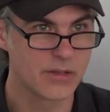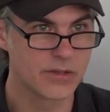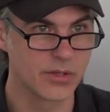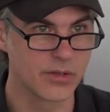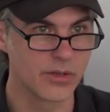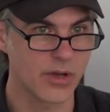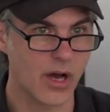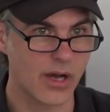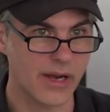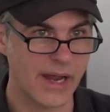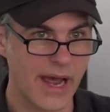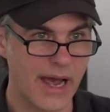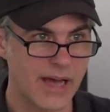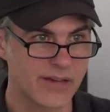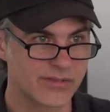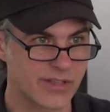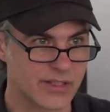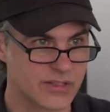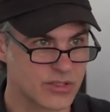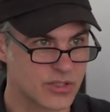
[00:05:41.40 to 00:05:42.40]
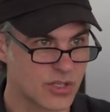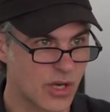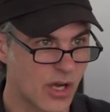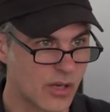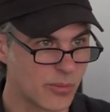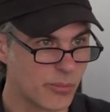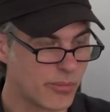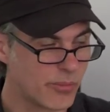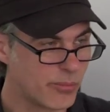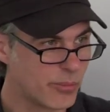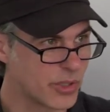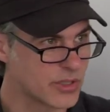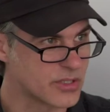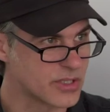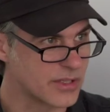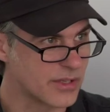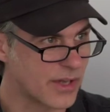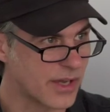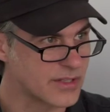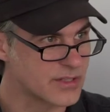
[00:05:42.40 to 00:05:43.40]
to not have, as John
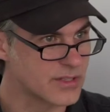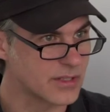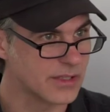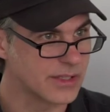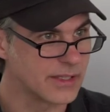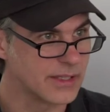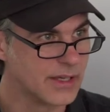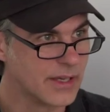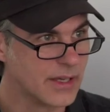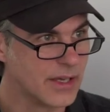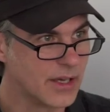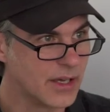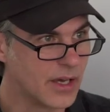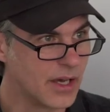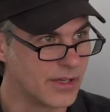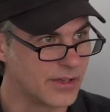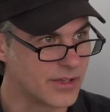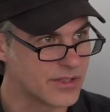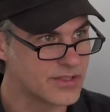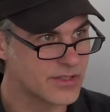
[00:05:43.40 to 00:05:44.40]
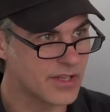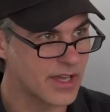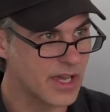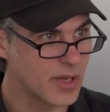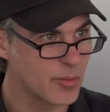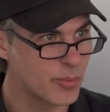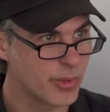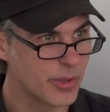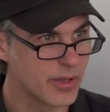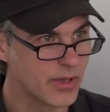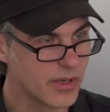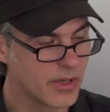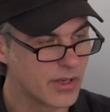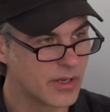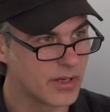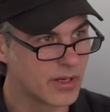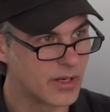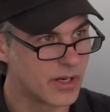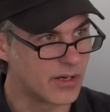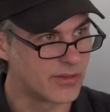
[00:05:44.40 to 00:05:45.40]
puts it nicely, an escape
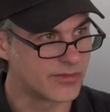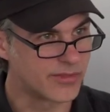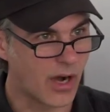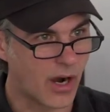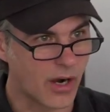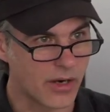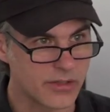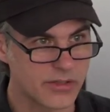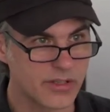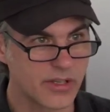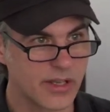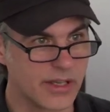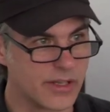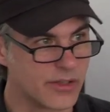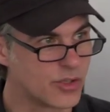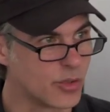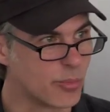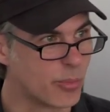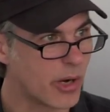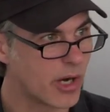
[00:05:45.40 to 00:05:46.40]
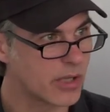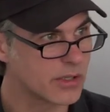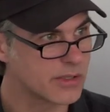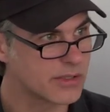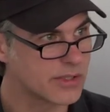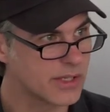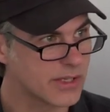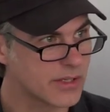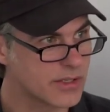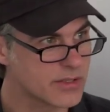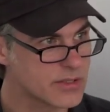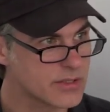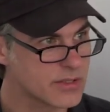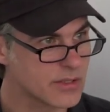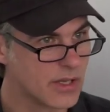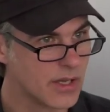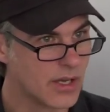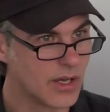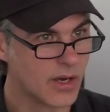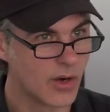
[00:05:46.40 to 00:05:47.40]
of art into politics,
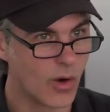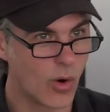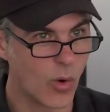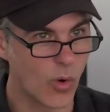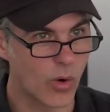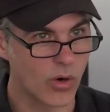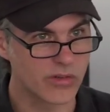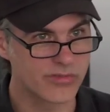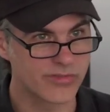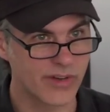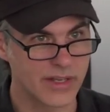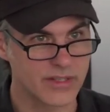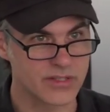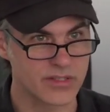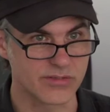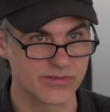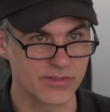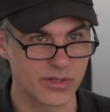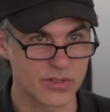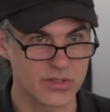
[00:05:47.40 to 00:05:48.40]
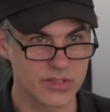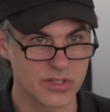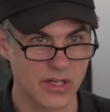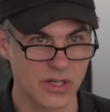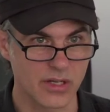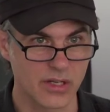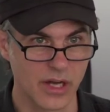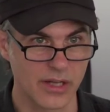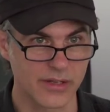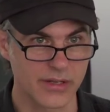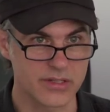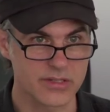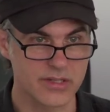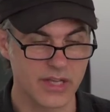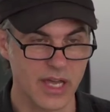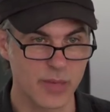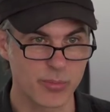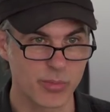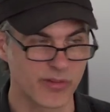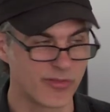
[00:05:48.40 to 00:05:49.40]
or vice versa, an
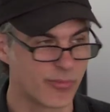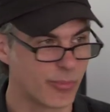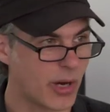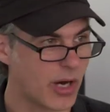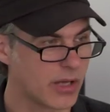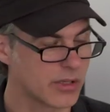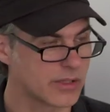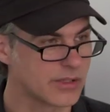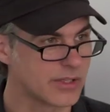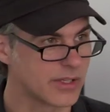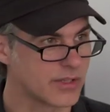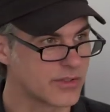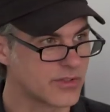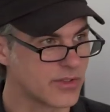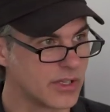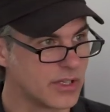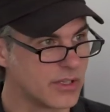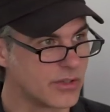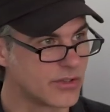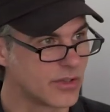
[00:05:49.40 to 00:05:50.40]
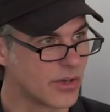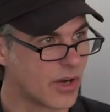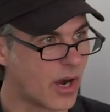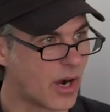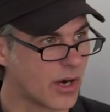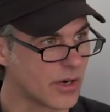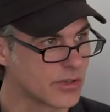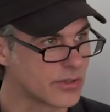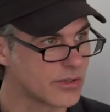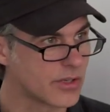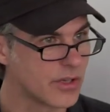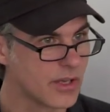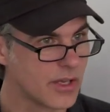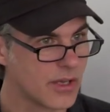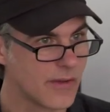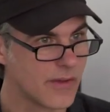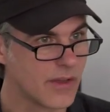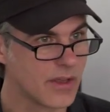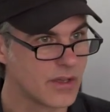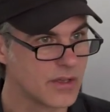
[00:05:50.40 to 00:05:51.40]
escape of politics into art.
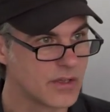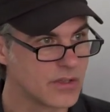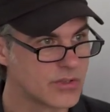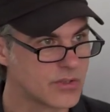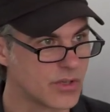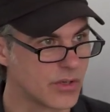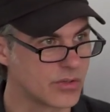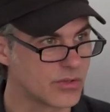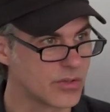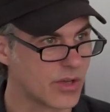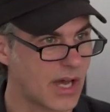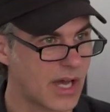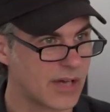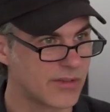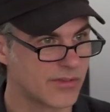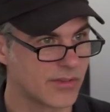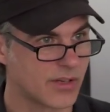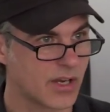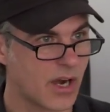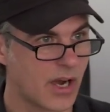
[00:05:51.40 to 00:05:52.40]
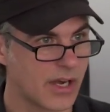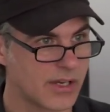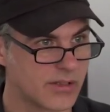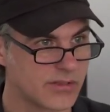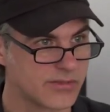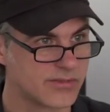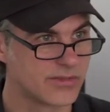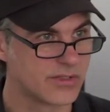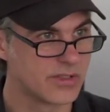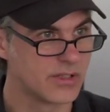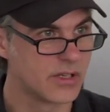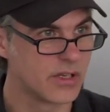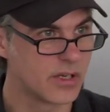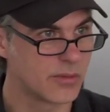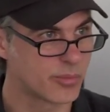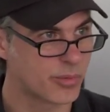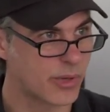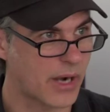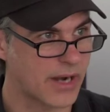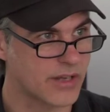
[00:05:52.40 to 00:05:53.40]
So to have kind of
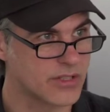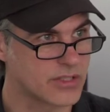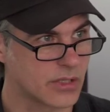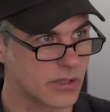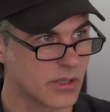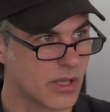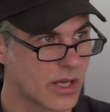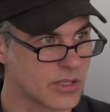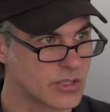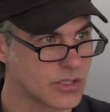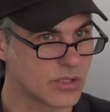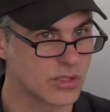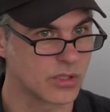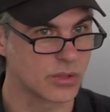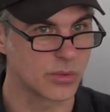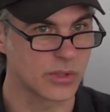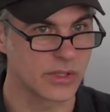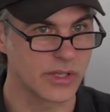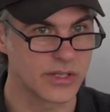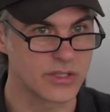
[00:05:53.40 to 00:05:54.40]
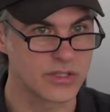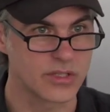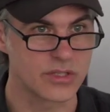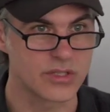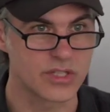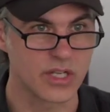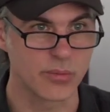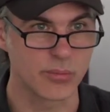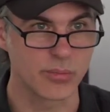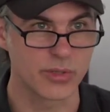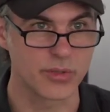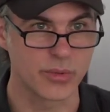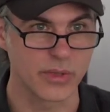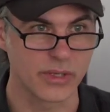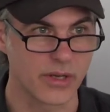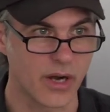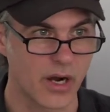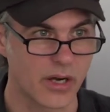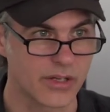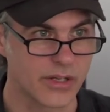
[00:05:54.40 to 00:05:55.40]
praxeological relationship
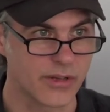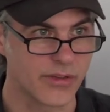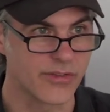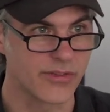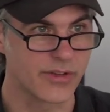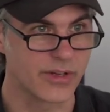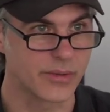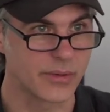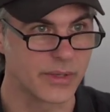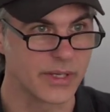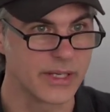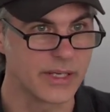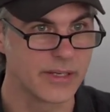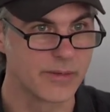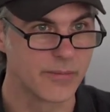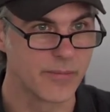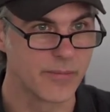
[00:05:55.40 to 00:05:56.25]
between art and theory.